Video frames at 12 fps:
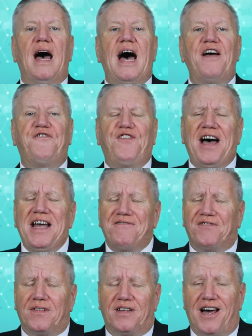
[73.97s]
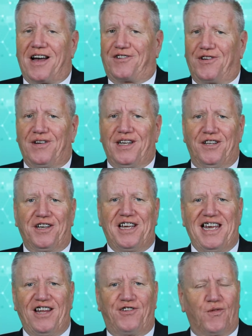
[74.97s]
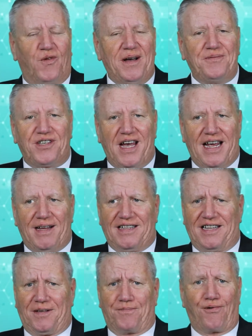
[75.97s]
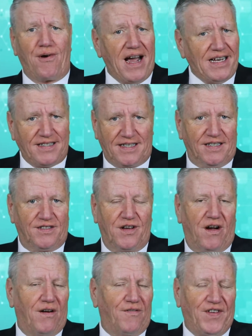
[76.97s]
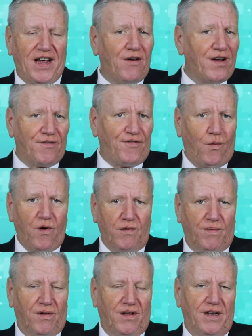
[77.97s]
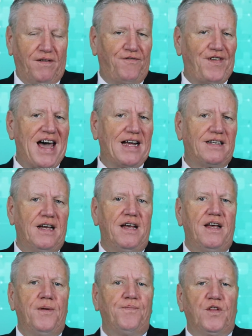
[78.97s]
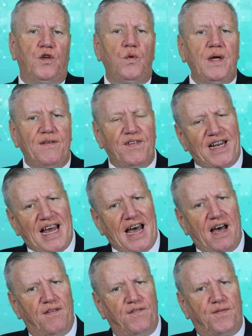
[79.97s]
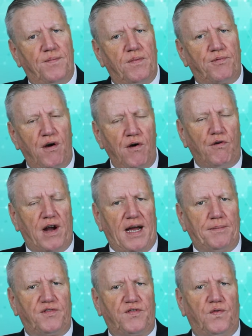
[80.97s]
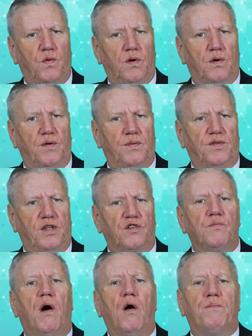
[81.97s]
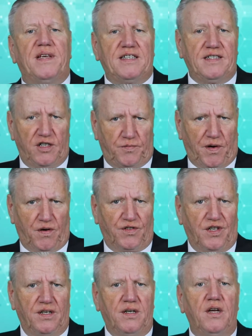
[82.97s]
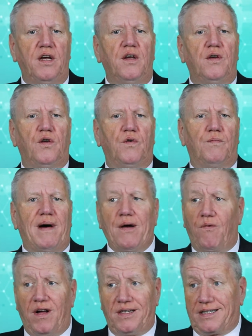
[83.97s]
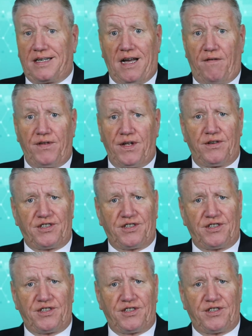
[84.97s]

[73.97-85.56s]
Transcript: I find, doctor, in looking at your website, that the prices are very affordable, and in fact, you even have programs for the small business person who might want to cover their